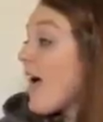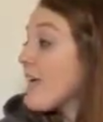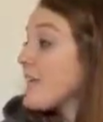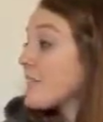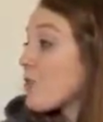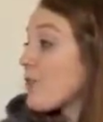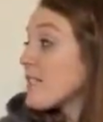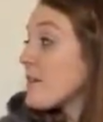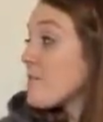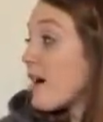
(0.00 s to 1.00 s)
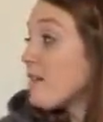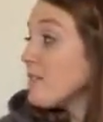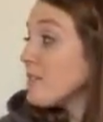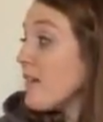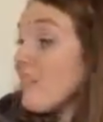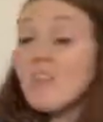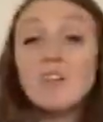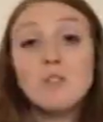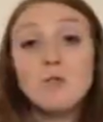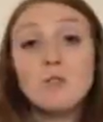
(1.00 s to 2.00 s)
and it's going to melt and
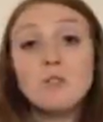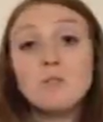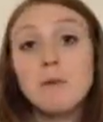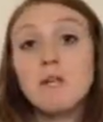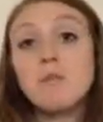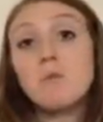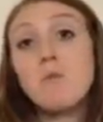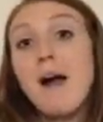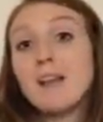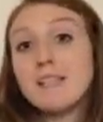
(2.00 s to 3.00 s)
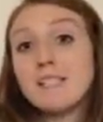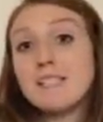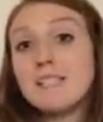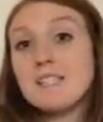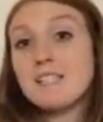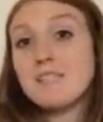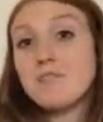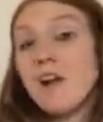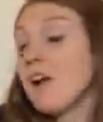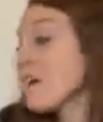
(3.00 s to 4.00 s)
then cool. It might cool back into igneous
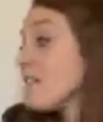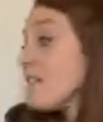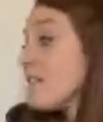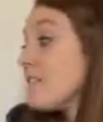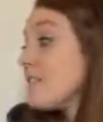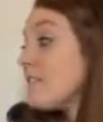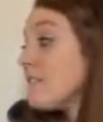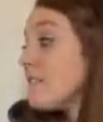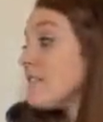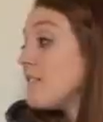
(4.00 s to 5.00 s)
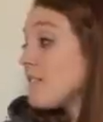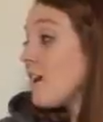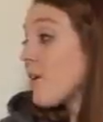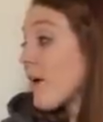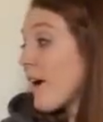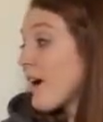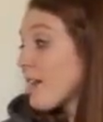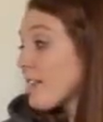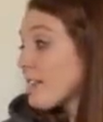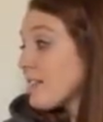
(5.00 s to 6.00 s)
rock, okay?
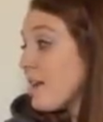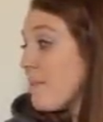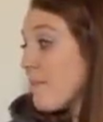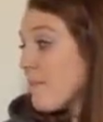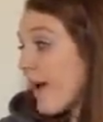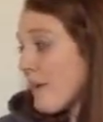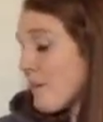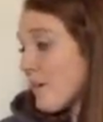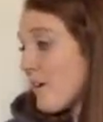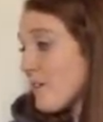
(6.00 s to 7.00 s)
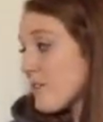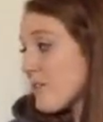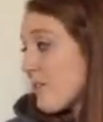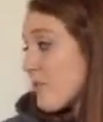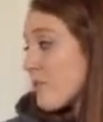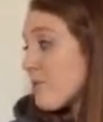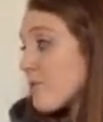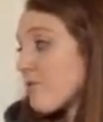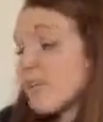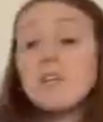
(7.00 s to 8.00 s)
But magma can also go through
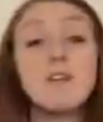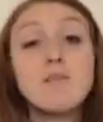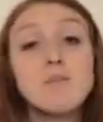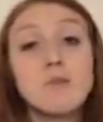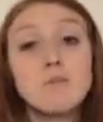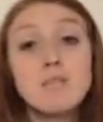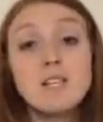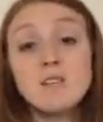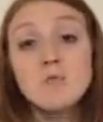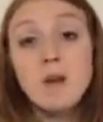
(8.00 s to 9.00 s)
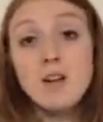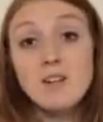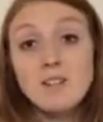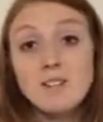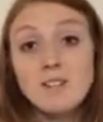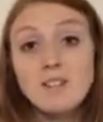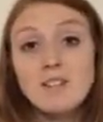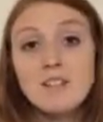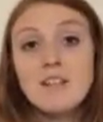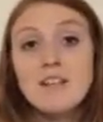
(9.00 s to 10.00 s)
different forms as well.
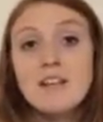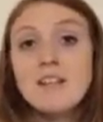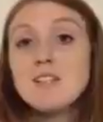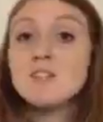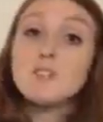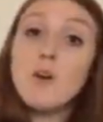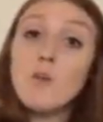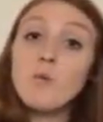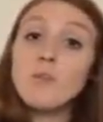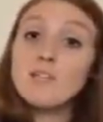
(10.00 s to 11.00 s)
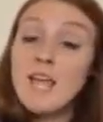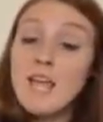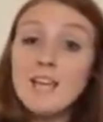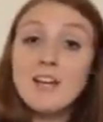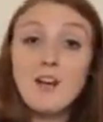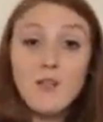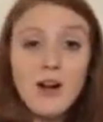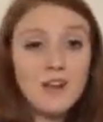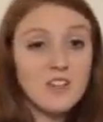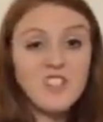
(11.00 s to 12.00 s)
So we've taken our
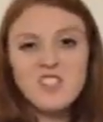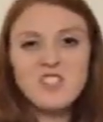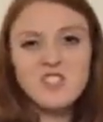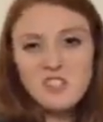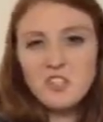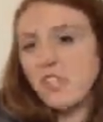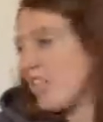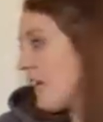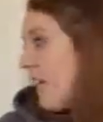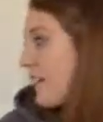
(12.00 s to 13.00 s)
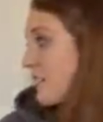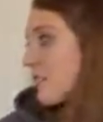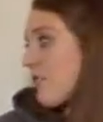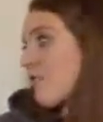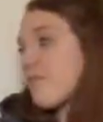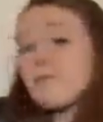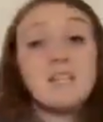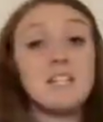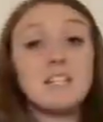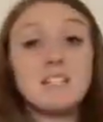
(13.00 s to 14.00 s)
rock on a little journey, and it's going from an
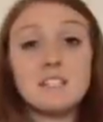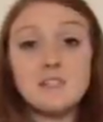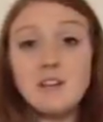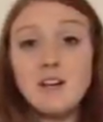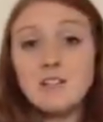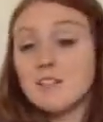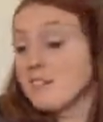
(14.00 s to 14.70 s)
igneous rock